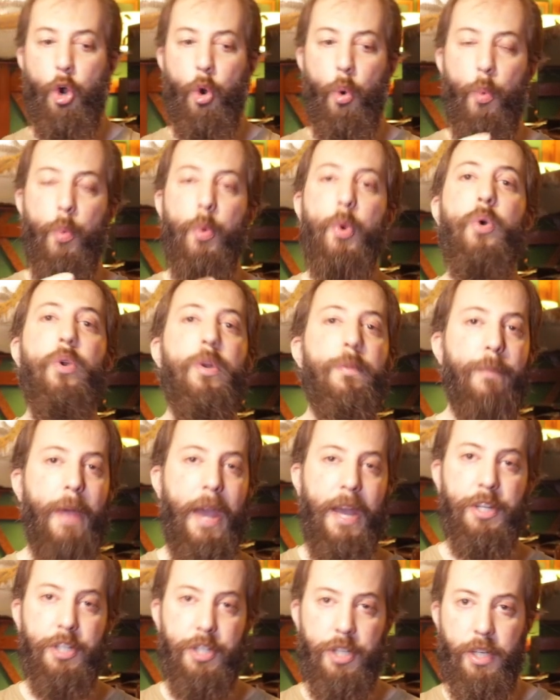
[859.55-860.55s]
rune
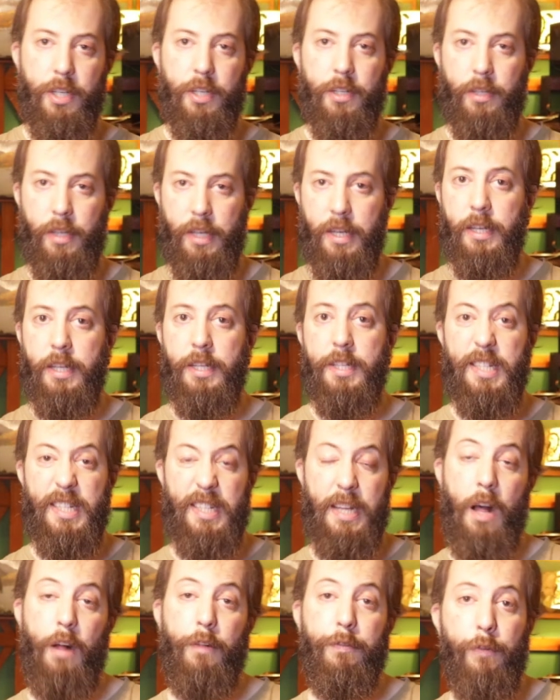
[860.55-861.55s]
magic in
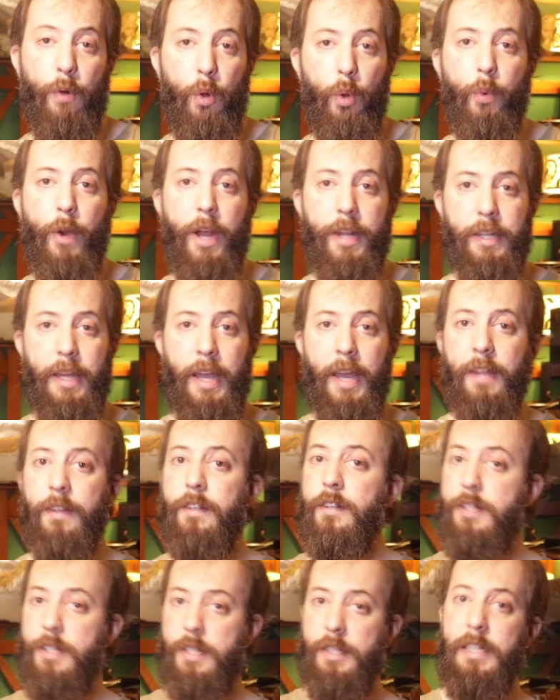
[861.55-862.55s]
itself already
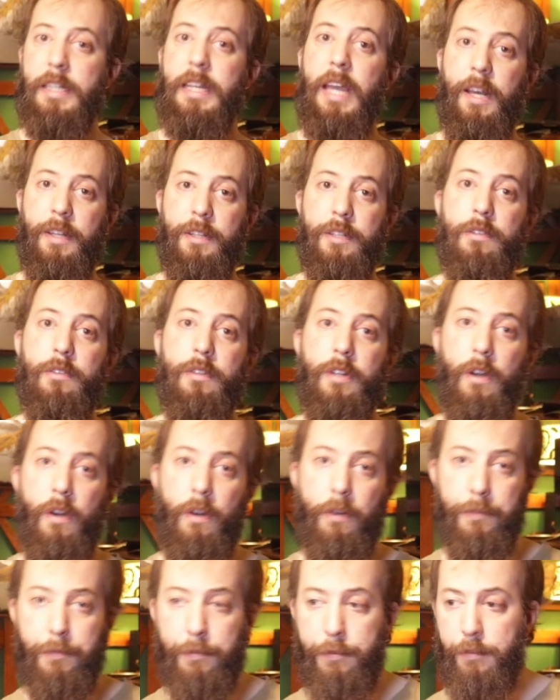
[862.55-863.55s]
enters in the category
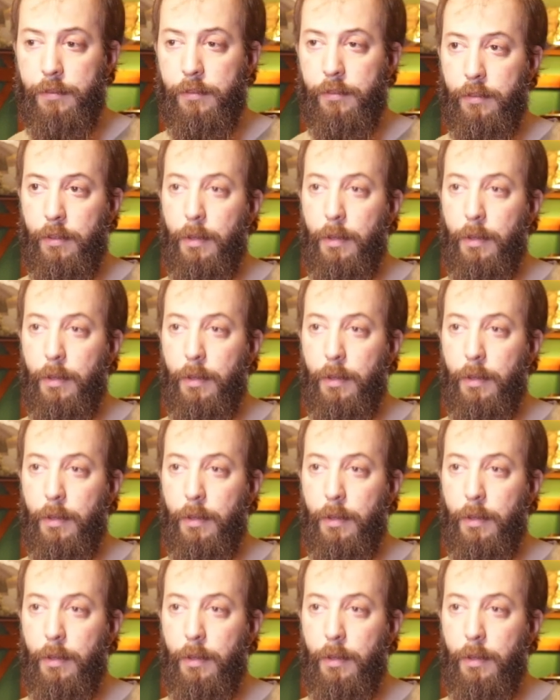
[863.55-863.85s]
of